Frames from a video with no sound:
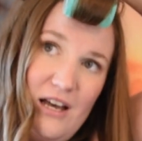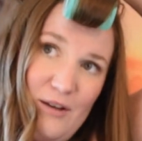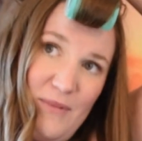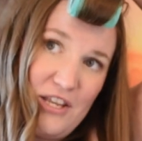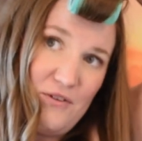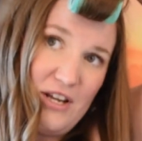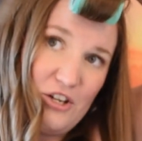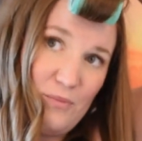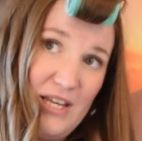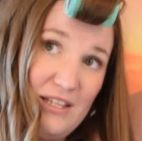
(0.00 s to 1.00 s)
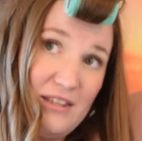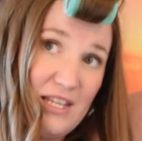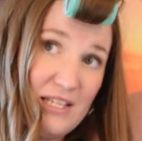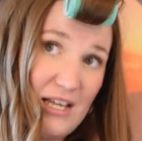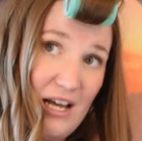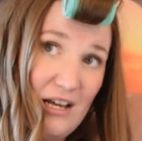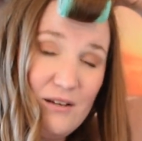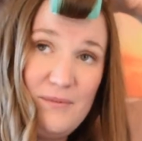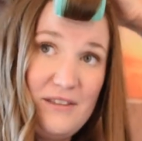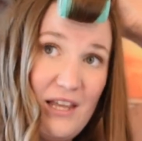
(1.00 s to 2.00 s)
I bet you I could pin these
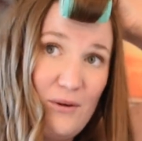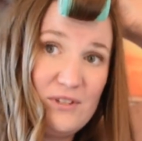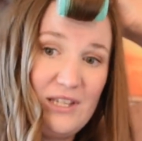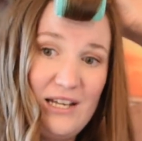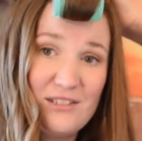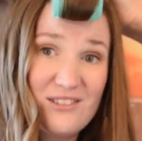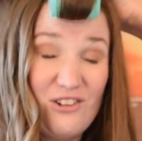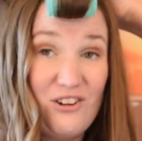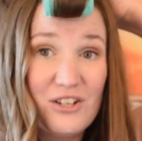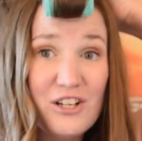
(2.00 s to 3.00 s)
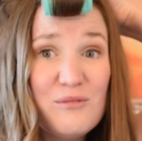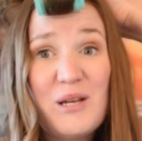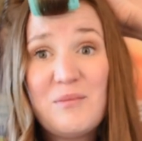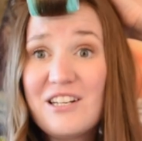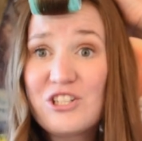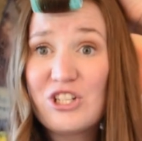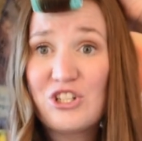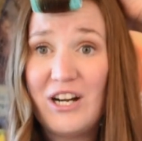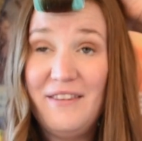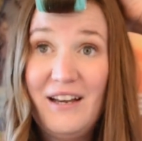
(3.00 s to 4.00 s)
up and they would last longer. Maybe I should
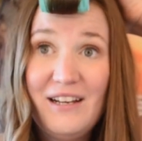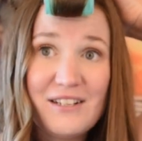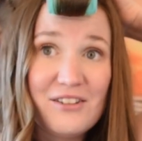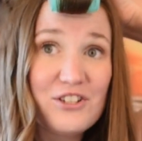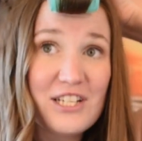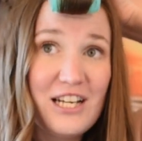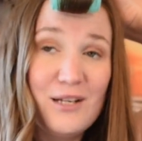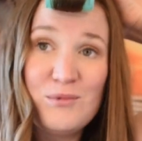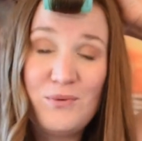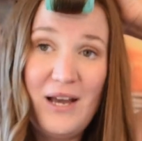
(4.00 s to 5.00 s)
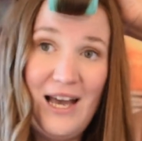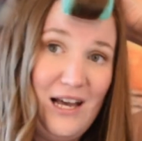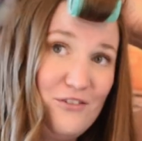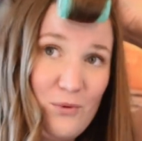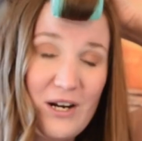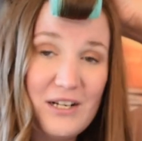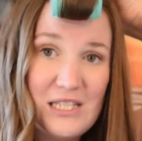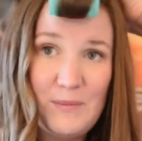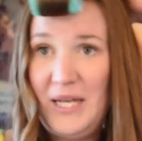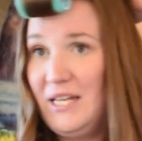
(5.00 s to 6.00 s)
try that another time. Do half where
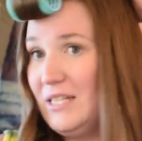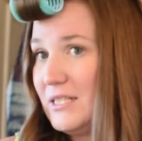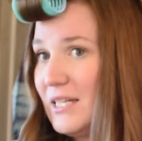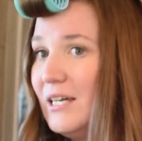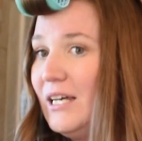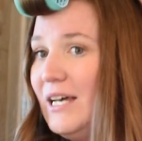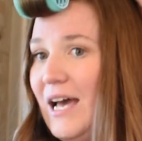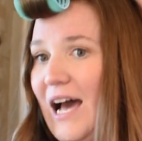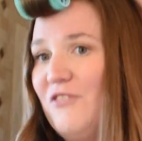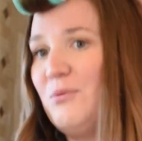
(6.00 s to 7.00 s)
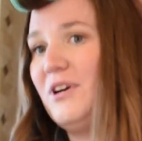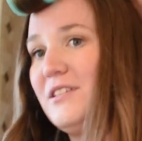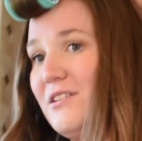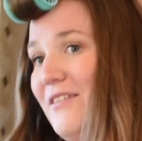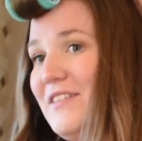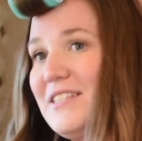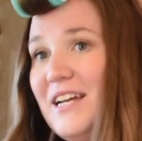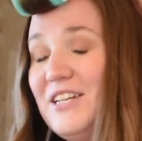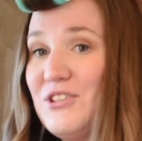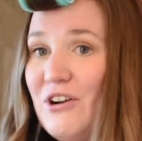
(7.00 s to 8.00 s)
it's pinned, half where it's not. This
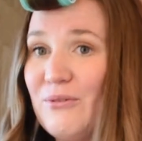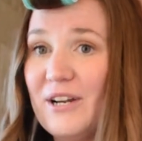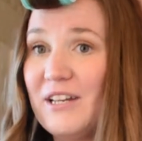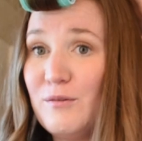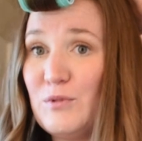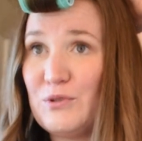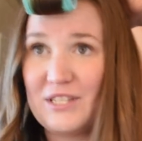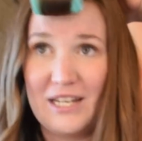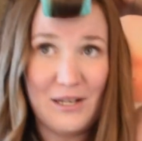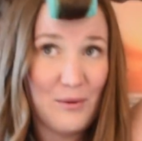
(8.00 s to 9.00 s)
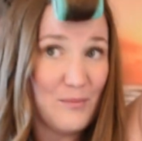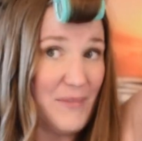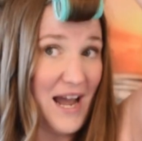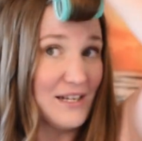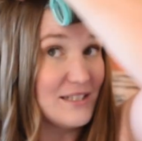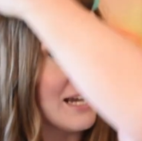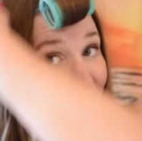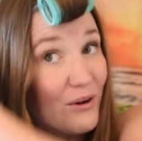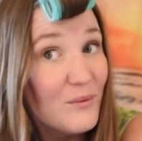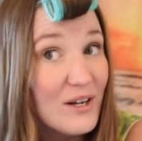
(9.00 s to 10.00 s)
side is already almost like back to
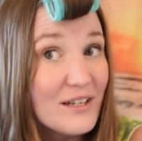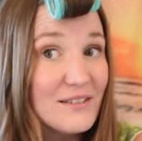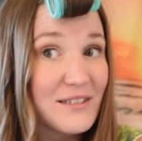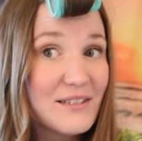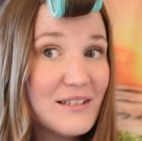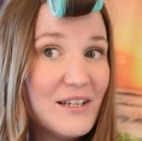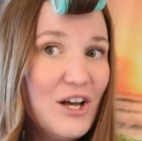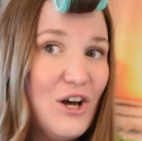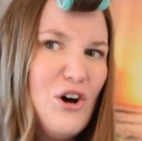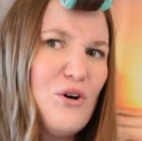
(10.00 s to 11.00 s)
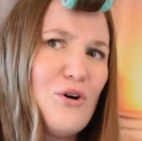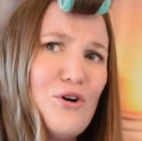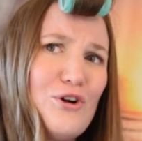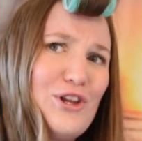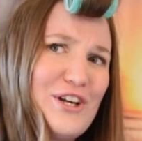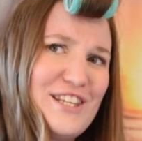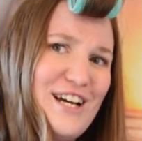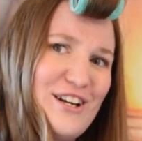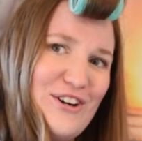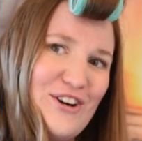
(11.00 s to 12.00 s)
how it was. Oh, look at
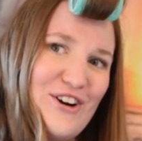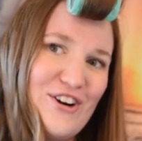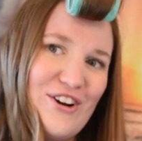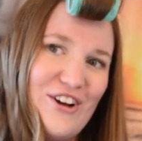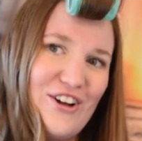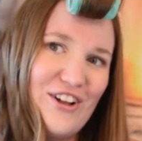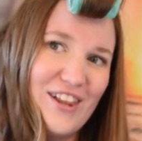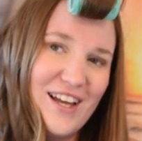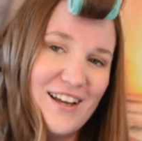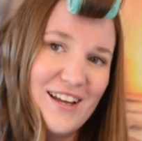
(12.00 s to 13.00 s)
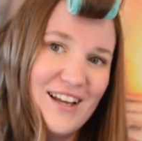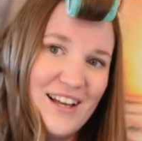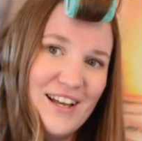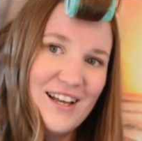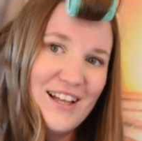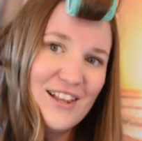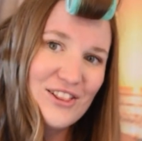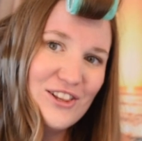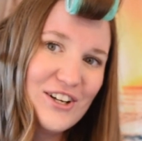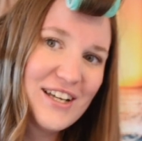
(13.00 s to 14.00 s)
that curl.
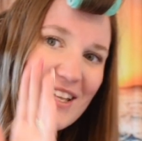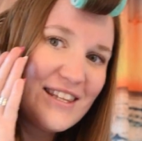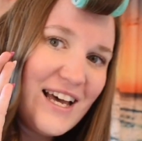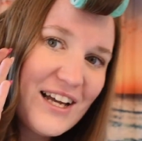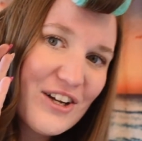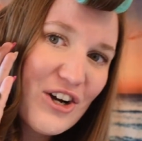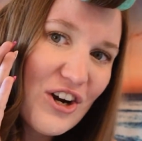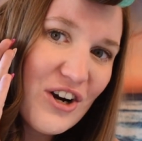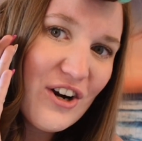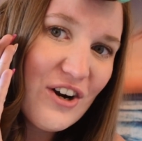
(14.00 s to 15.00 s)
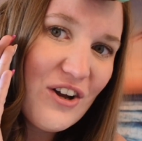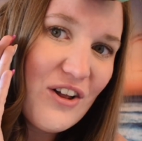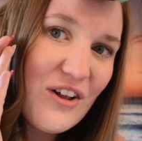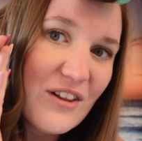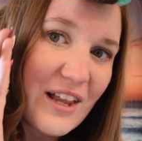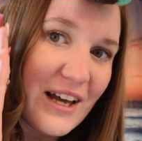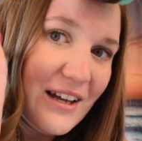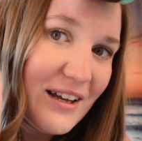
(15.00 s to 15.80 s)
Look at that curl.